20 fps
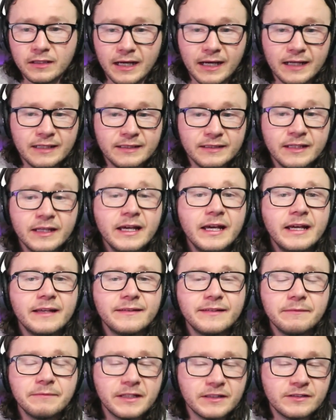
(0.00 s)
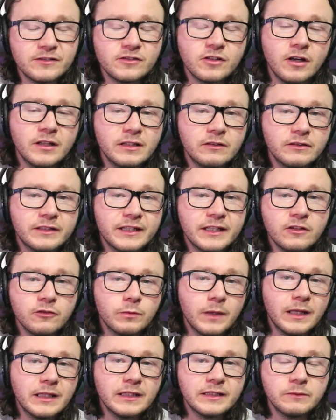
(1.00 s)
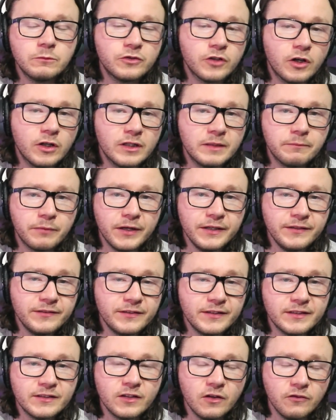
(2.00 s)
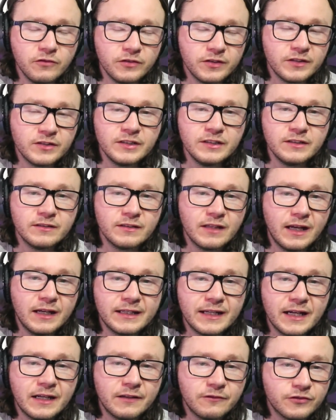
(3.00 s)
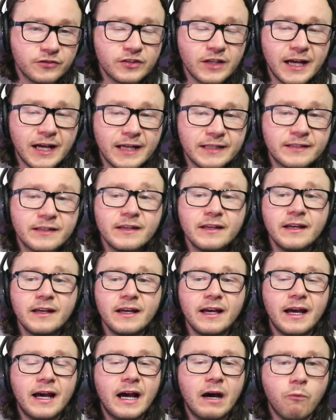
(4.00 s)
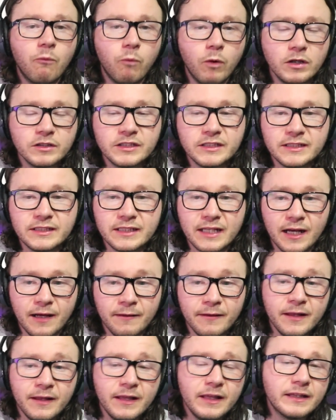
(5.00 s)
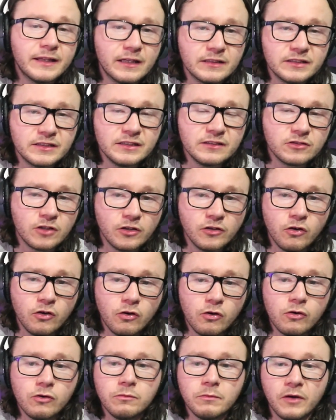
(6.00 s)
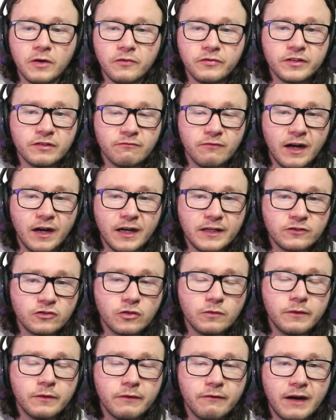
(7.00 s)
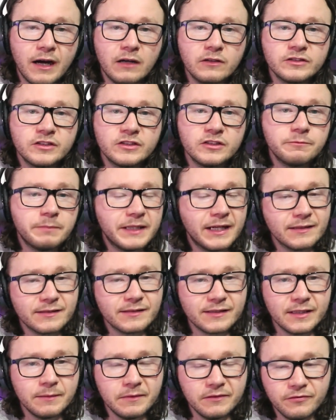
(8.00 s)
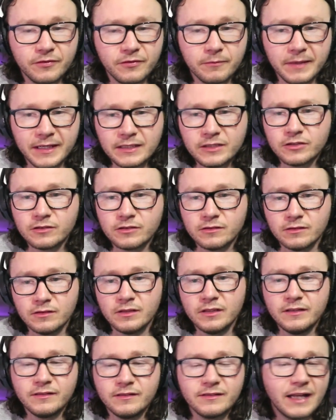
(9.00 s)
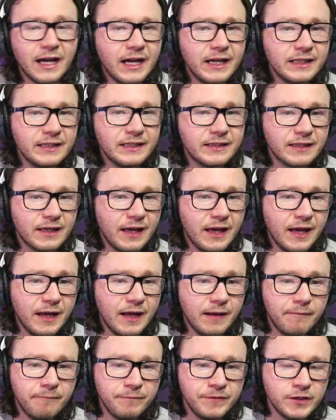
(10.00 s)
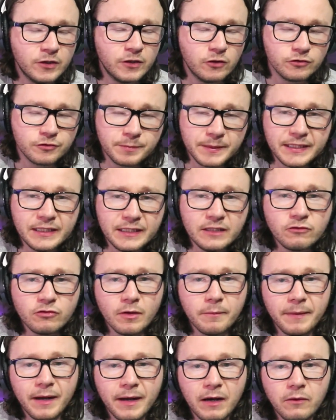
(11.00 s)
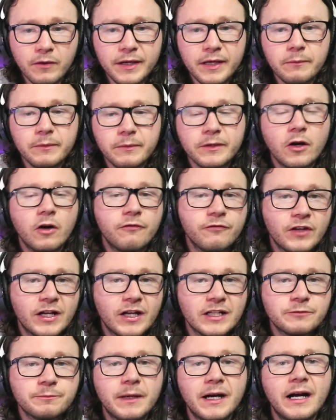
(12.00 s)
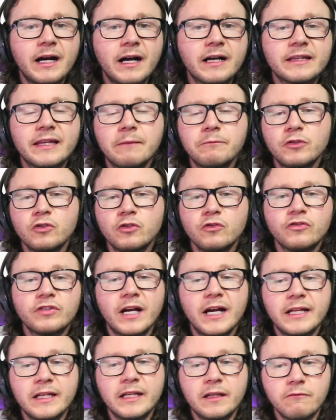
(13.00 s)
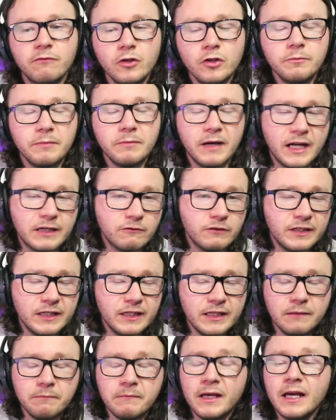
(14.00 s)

and it seems like she's got a little kid as well, and he was all embracing, and obviously she's like kind of sad watching that. Now, she's gone home. Obviously, Ryan's come around. She's been asking him information. He started, you know, speaking to her about it. We got a flashback. Them two sat in the room, Hannah and him.